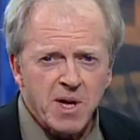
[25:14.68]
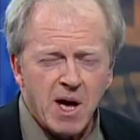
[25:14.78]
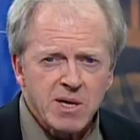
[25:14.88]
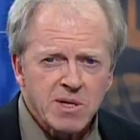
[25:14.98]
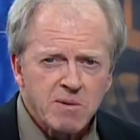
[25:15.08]
at
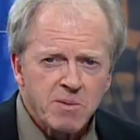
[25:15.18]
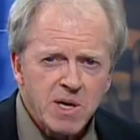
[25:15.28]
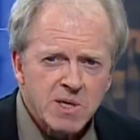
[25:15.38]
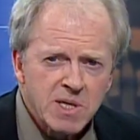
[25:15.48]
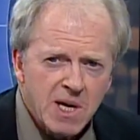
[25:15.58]

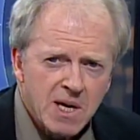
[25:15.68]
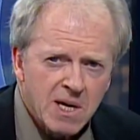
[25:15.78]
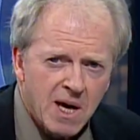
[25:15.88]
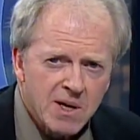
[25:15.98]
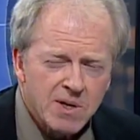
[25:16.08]
ICBC.
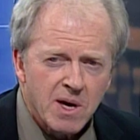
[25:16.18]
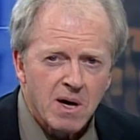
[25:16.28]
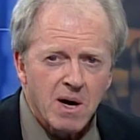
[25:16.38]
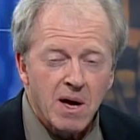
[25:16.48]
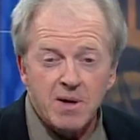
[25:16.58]
It has
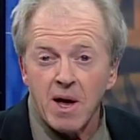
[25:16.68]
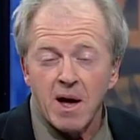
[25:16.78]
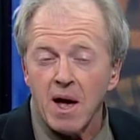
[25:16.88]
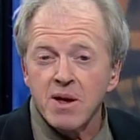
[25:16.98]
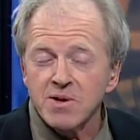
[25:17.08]
a
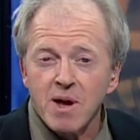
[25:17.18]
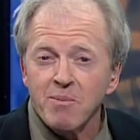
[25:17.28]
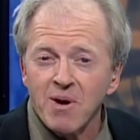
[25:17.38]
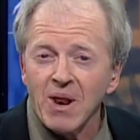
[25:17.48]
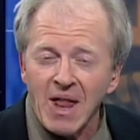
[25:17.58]

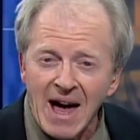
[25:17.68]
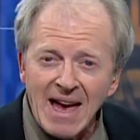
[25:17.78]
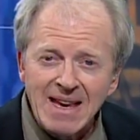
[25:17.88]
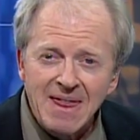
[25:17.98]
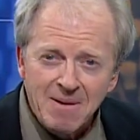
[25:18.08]
separate
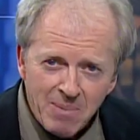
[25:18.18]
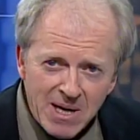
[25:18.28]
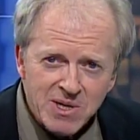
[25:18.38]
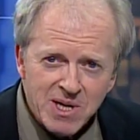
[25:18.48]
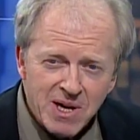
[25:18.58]
line in the
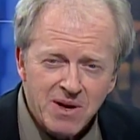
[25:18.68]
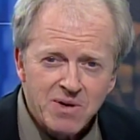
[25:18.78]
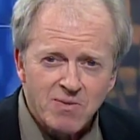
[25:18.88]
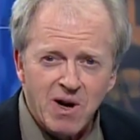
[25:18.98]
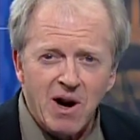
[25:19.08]
budget. It
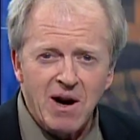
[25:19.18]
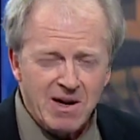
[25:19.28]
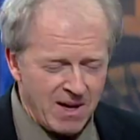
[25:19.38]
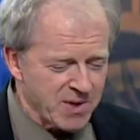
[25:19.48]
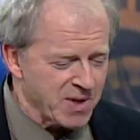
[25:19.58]
is
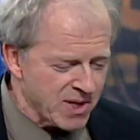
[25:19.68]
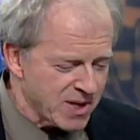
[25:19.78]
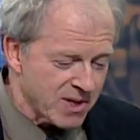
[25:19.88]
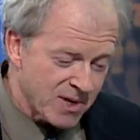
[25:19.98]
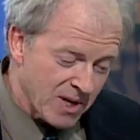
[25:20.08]
regarded as such
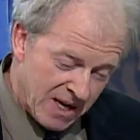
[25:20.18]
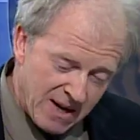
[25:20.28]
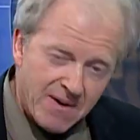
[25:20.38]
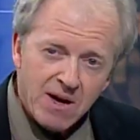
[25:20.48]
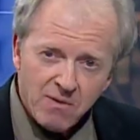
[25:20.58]
a
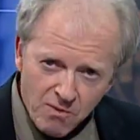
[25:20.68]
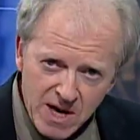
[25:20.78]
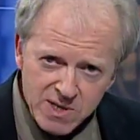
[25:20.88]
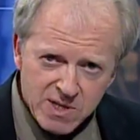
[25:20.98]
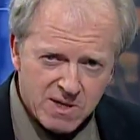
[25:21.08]
significant
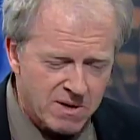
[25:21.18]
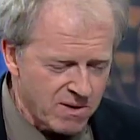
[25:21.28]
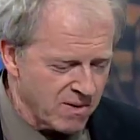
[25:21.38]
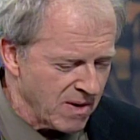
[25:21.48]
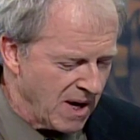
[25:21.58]
risk
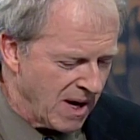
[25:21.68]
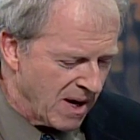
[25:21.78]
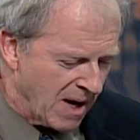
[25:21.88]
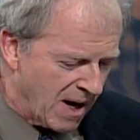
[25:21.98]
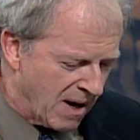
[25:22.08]
to
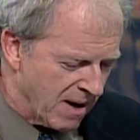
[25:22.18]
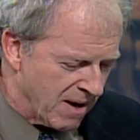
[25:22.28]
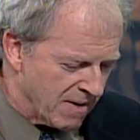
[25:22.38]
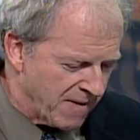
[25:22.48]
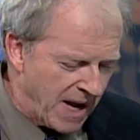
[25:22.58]

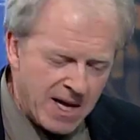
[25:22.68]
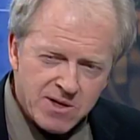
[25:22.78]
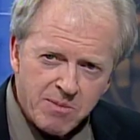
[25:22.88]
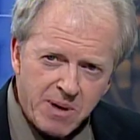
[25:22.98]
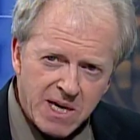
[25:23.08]
the
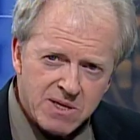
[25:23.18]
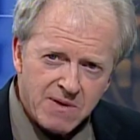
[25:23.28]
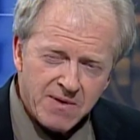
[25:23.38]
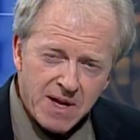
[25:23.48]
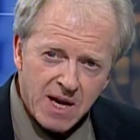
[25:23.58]
financial
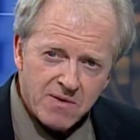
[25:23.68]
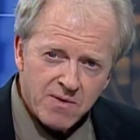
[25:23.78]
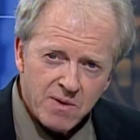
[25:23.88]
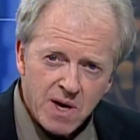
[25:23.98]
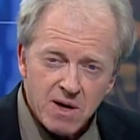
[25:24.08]
picture for the next
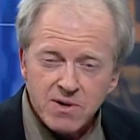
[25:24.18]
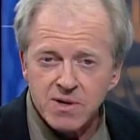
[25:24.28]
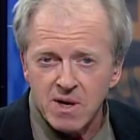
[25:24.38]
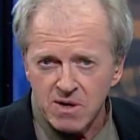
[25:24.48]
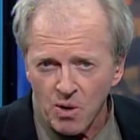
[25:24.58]
few
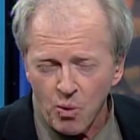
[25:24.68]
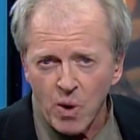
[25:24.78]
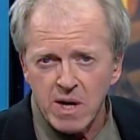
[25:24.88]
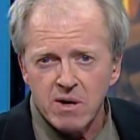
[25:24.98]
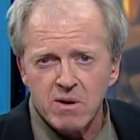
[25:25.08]
years, and no
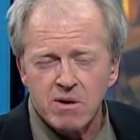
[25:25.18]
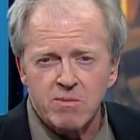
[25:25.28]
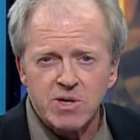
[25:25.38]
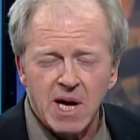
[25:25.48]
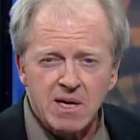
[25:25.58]
wonder. The
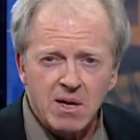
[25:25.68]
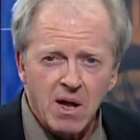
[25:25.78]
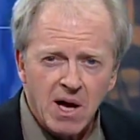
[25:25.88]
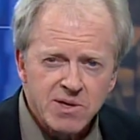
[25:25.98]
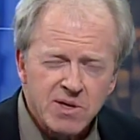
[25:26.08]
projected
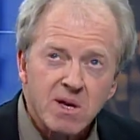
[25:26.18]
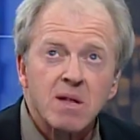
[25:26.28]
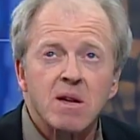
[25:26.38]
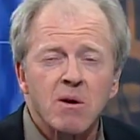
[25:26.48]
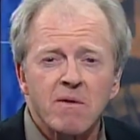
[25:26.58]
loss is, I
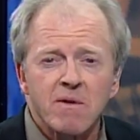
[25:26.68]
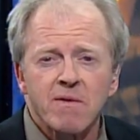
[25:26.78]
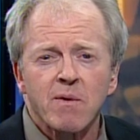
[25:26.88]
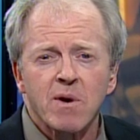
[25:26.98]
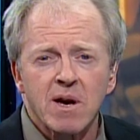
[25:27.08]
think, over
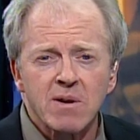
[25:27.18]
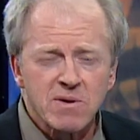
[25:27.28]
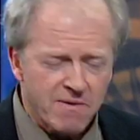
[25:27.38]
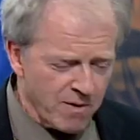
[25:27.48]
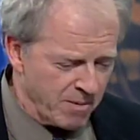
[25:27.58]
4 years
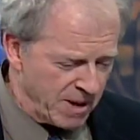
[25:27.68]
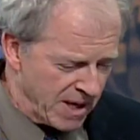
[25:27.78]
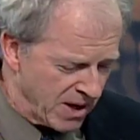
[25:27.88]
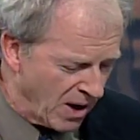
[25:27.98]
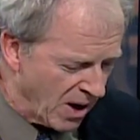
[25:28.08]
or $4
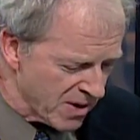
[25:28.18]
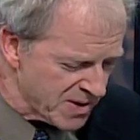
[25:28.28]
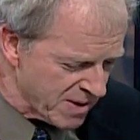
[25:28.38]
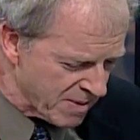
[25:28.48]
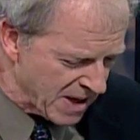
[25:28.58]
billion,
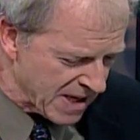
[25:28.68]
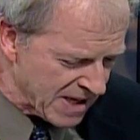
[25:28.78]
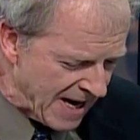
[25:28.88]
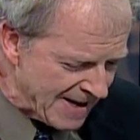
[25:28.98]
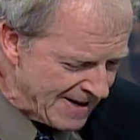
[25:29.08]
something like
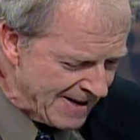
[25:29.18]
that.